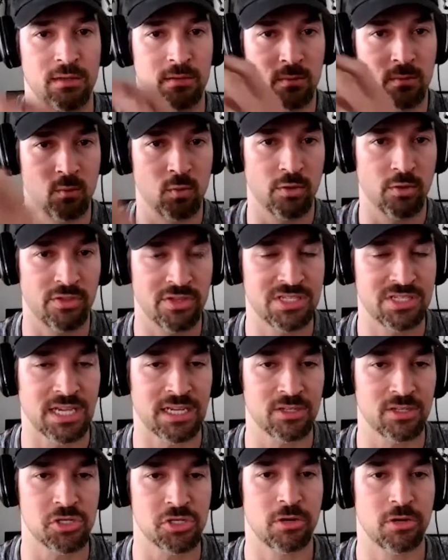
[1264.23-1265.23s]
and we're the
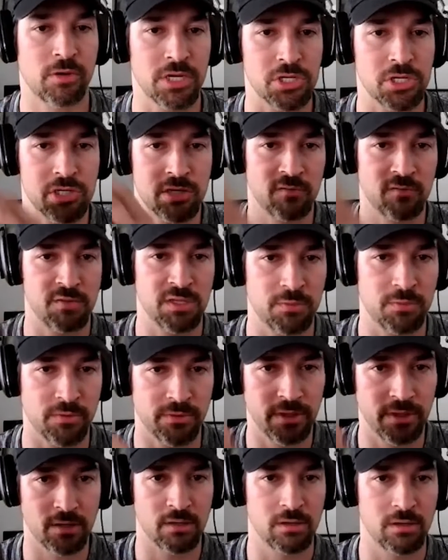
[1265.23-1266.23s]
second generation of
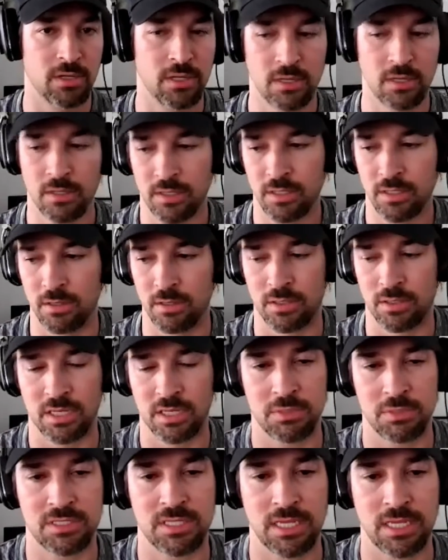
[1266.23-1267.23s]
people that are, you know,
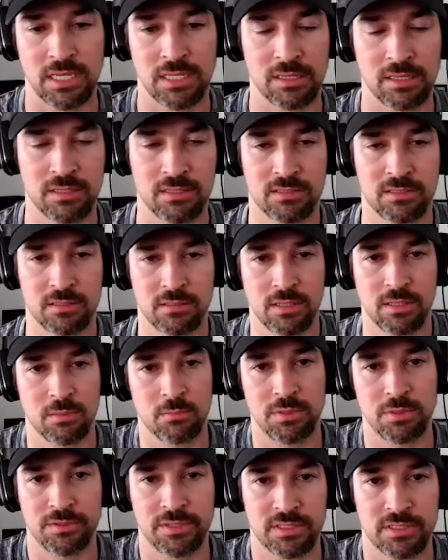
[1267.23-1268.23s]
going to be taking this
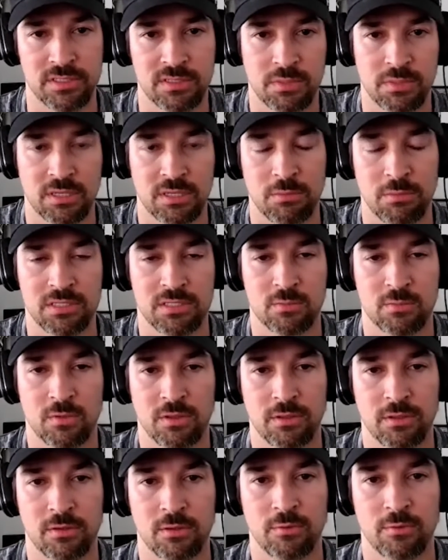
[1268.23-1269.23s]
and building something amazing
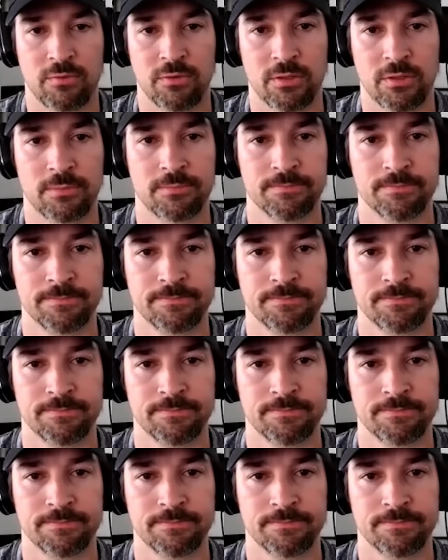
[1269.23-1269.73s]
with it, hopefully.